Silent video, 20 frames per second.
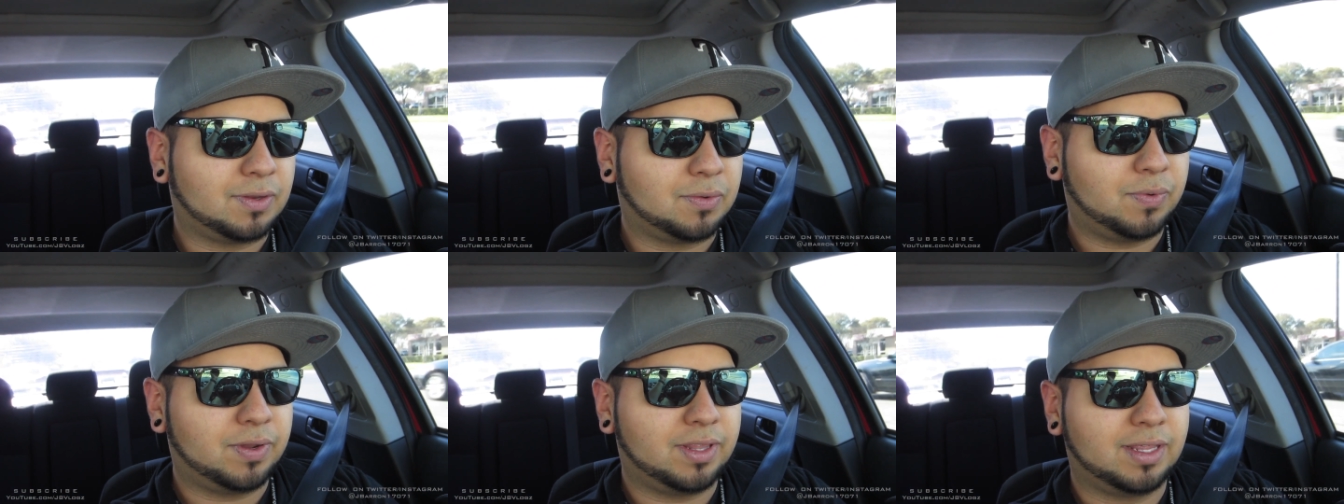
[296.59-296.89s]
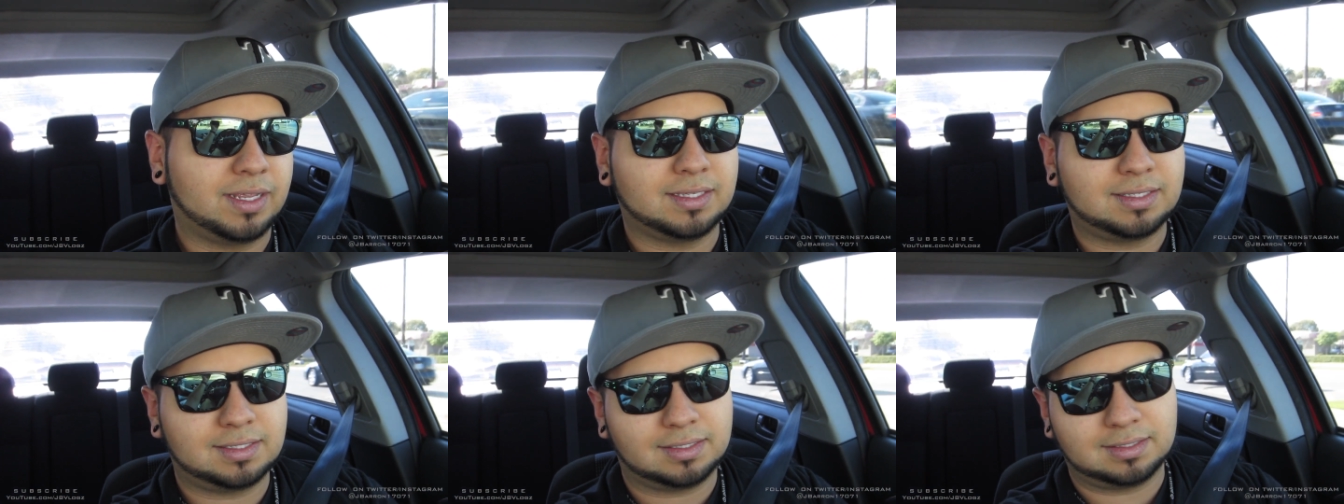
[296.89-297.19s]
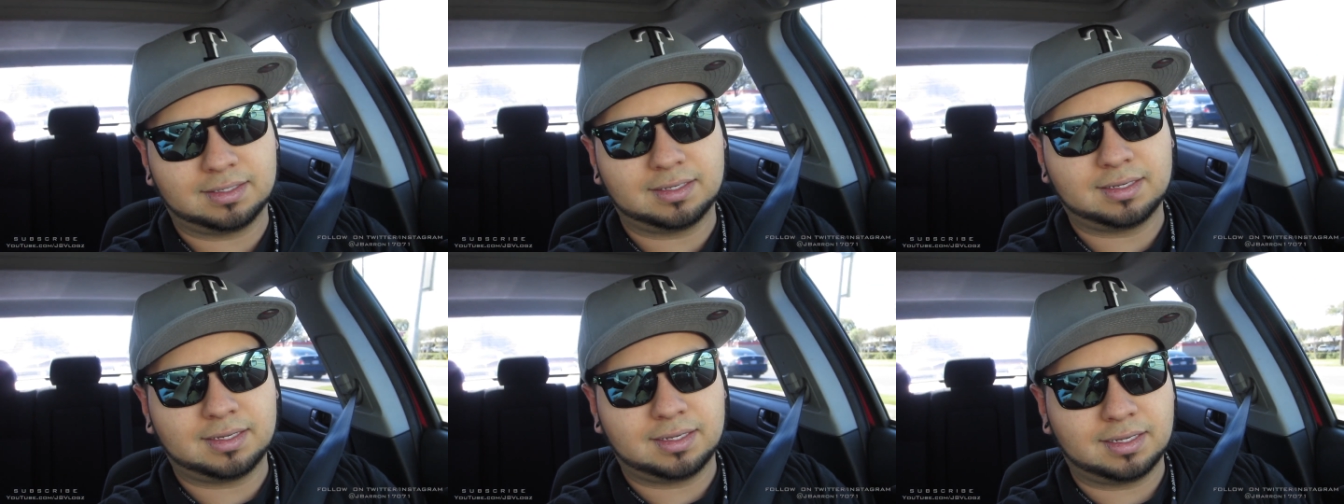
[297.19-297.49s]
with his
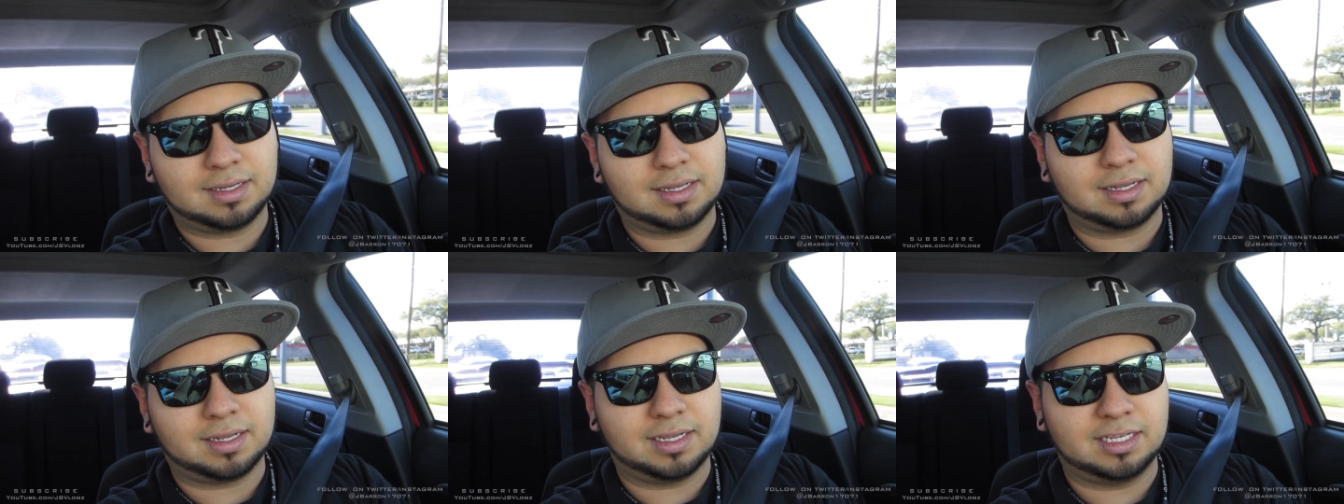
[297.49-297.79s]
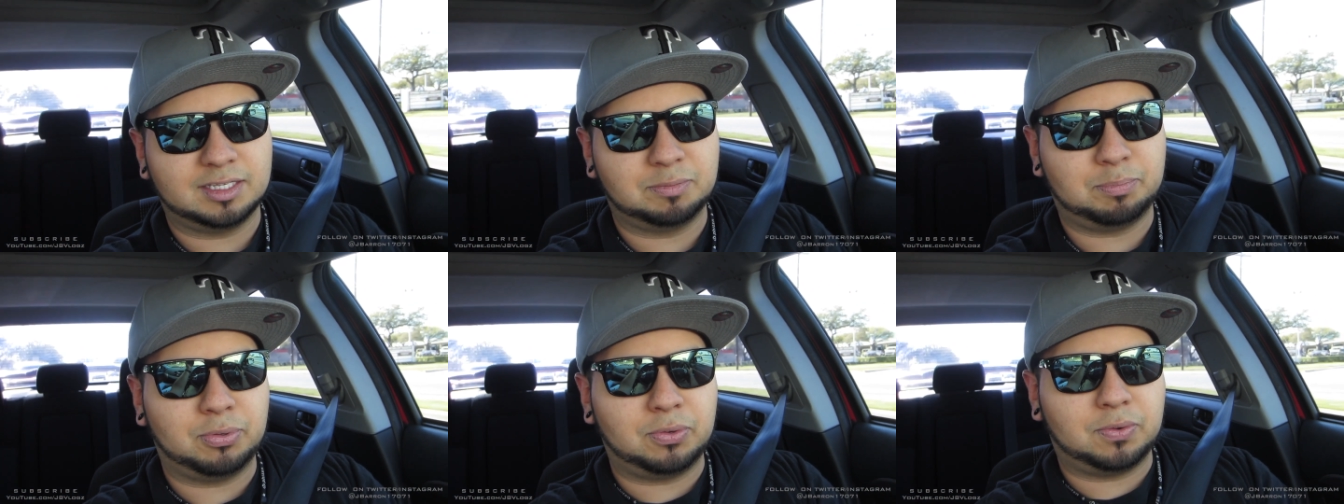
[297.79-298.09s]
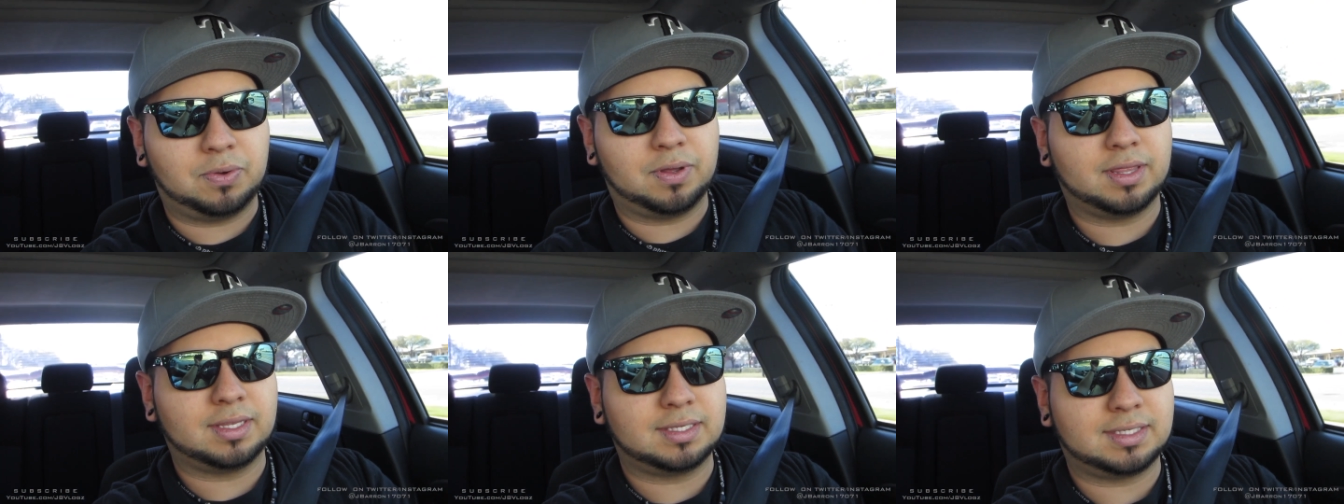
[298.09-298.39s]
his
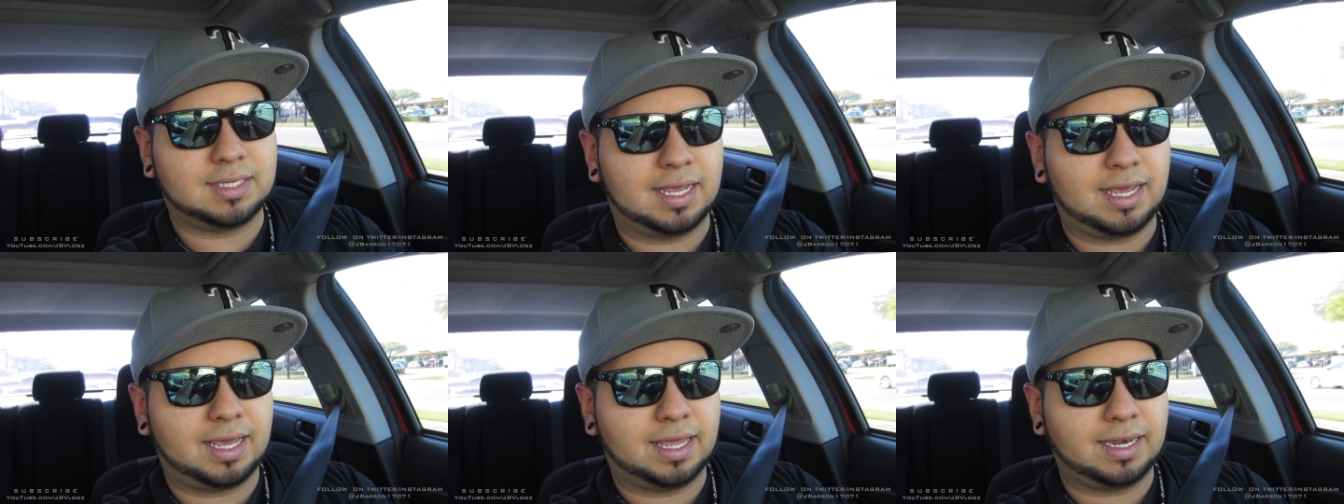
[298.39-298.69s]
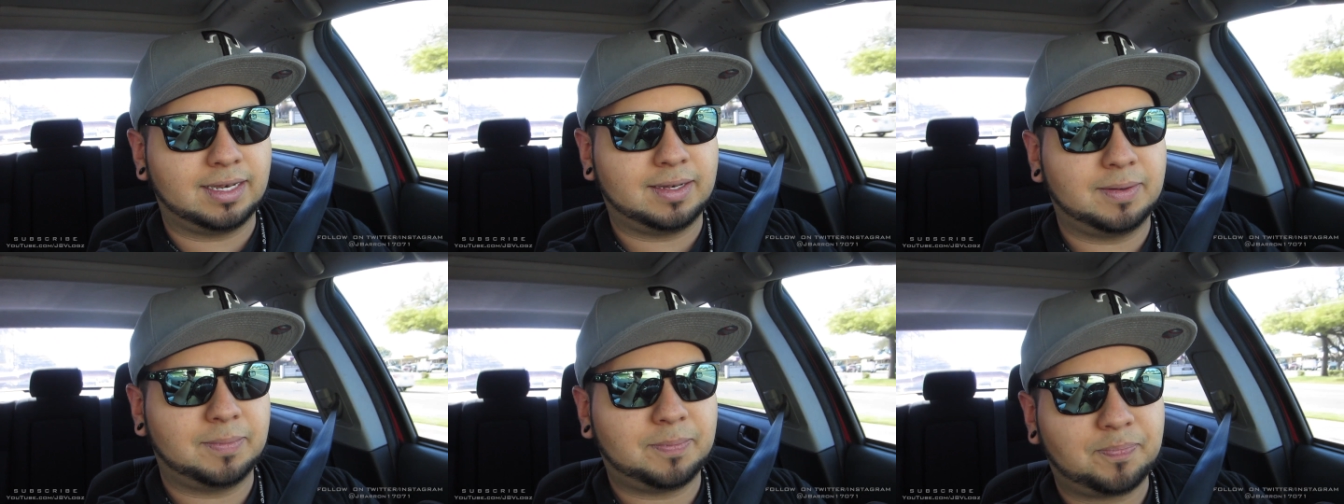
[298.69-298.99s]
boo on the side.